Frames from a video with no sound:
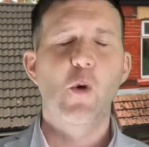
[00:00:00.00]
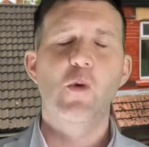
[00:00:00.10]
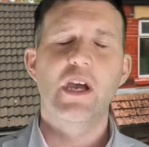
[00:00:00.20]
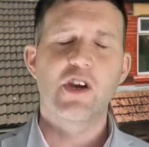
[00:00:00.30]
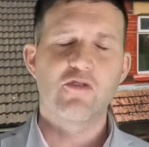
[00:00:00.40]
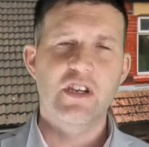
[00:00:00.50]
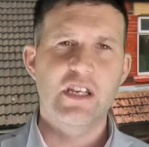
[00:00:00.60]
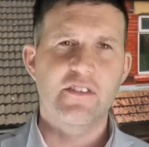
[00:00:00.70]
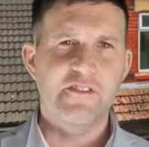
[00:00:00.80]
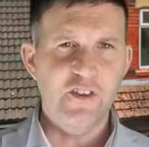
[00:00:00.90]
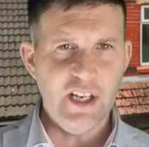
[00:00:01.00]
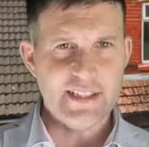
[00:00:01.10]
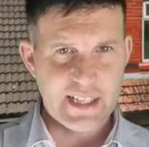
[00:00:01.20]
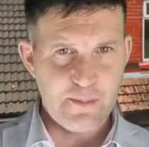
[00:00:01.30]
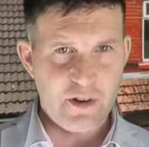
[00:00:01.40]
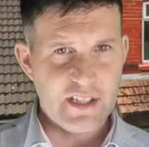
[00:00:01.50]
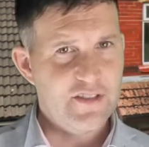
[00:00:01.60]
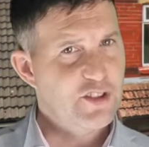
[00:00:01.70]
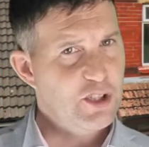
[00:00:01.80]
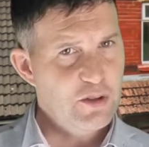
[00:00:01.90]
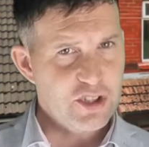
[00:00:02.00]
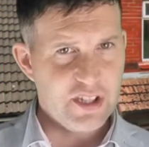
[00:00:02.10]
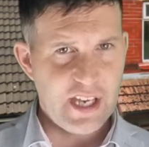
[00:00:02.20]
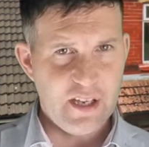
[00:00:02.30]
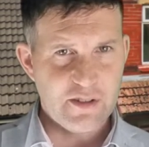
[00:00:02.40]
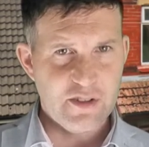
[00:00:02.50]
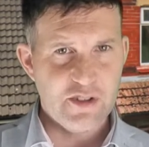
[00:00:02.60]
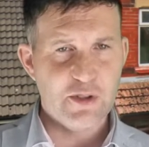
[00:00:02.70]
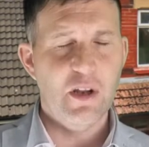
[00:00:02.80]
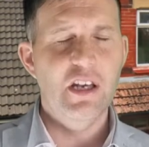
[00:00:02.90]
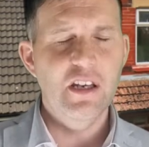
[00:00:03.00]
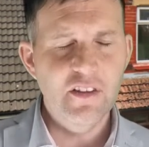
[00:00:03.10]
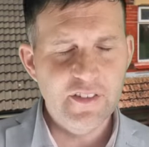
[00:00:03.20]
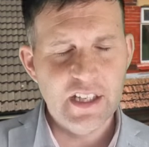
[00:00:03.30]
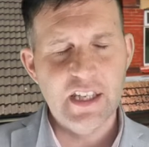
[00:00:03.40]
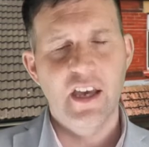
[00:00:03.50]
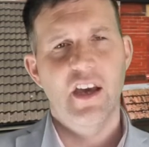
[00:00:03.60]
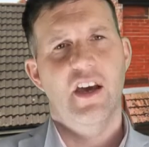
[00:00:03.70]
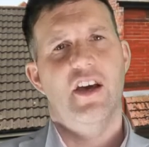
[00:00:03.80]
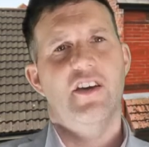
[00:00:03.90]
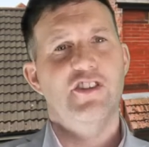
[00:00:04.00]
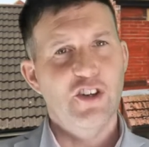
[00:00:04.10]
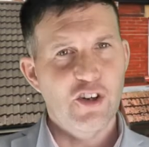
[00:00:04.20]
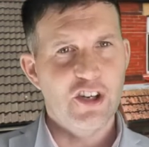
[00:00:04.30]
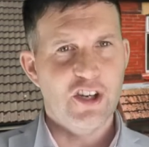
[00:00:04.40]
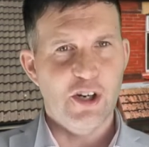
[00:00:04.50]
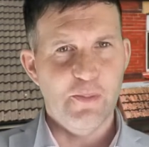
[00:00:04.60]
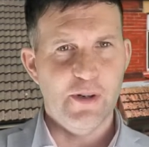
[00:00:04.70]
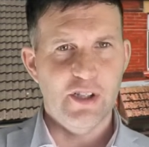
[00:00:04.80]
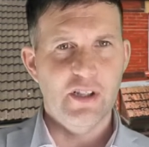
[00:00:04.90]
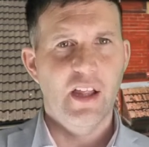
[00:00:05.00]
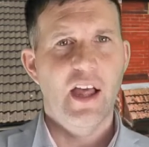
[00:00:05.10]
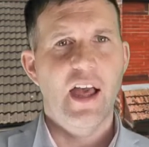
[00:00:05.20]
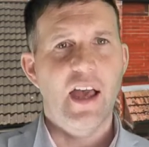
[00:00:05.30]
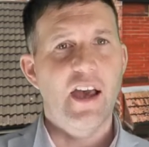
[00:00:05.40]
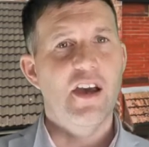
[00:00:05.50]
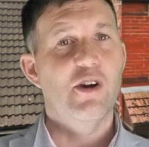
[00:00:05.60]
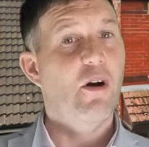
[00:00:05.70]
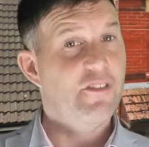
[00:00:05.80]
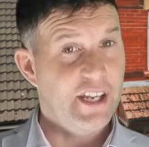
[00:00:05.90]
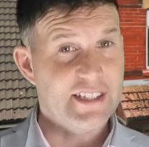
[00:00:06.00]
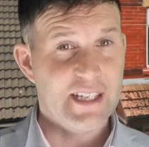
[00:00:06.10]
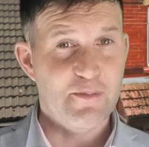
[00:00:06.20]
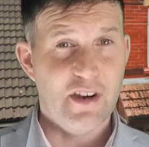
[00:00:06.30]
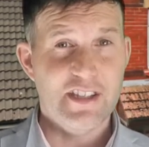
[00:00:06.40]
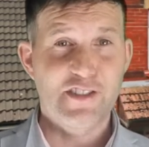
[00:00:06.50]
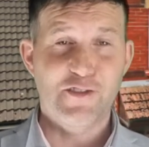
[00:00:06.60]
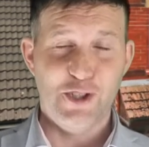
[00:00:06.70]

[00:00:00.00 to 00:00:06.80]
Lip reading: we agreed full asking price of 200,000 to a lovely young couple who offered asking price of